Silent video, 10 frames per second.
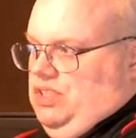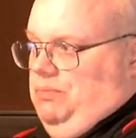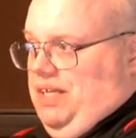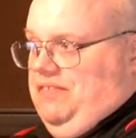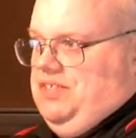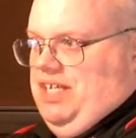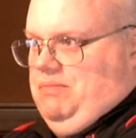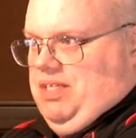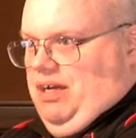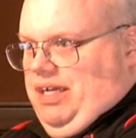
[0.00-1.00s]
but at the
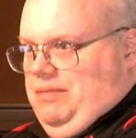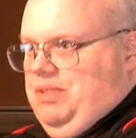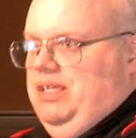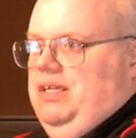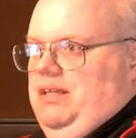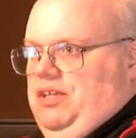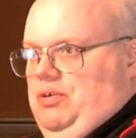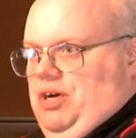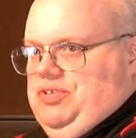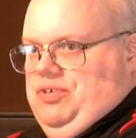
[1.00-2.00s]
same time,
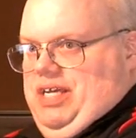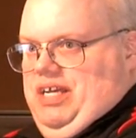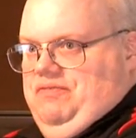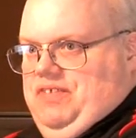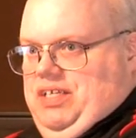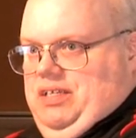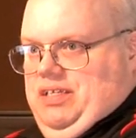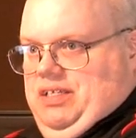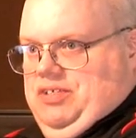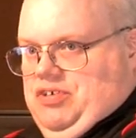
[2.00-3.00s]
you also have the
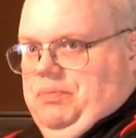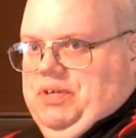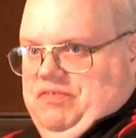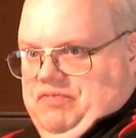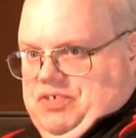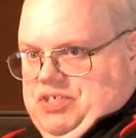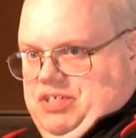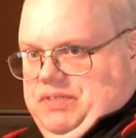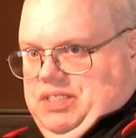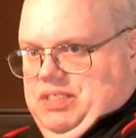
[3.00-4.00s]
interpreted version of
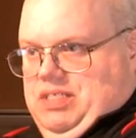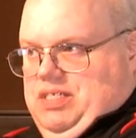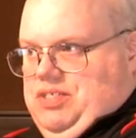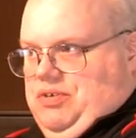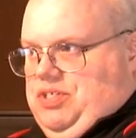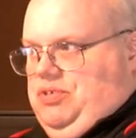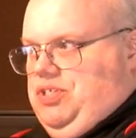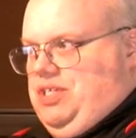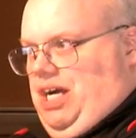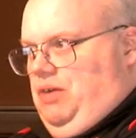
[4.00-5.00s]
it. So as you
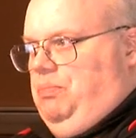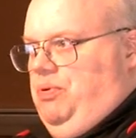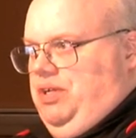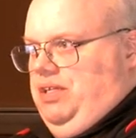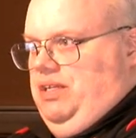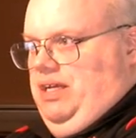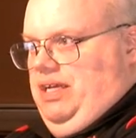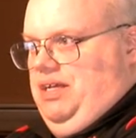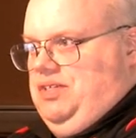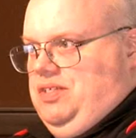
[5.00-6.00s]
just output it
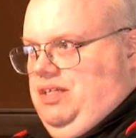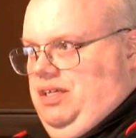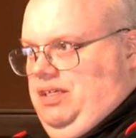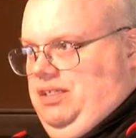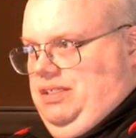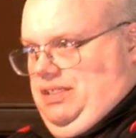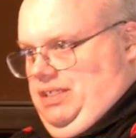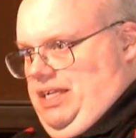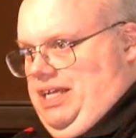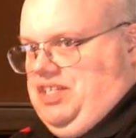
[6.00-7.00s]
as uh,
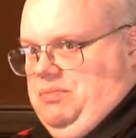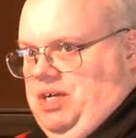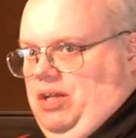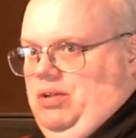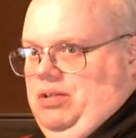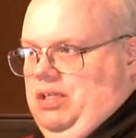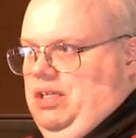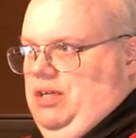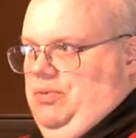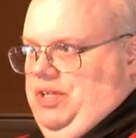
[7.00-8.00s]
an XML
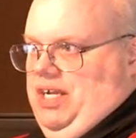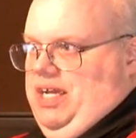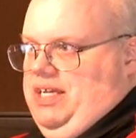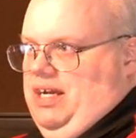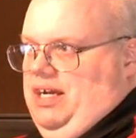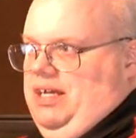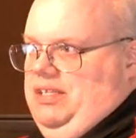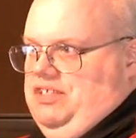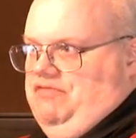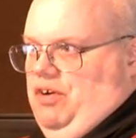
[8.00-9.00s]
with an
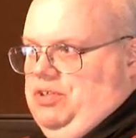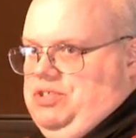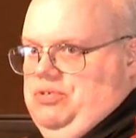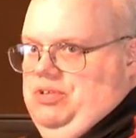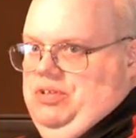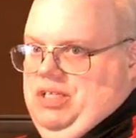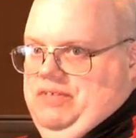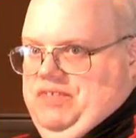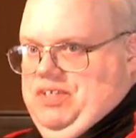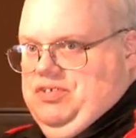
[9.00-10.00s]
icon default tool
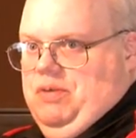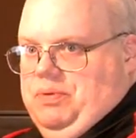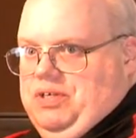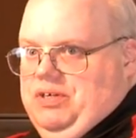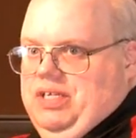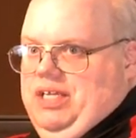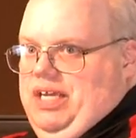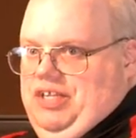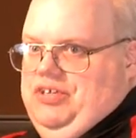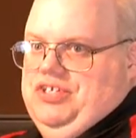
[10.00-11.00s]
of the interpreter,
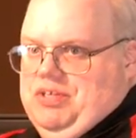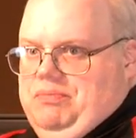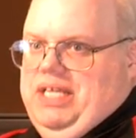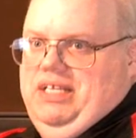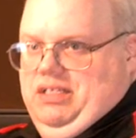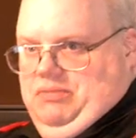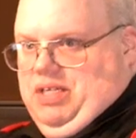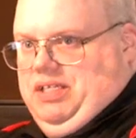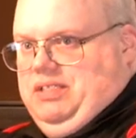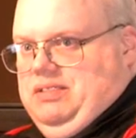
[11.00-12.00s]
and you can just immediately run
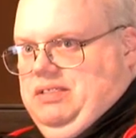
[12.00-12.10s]
it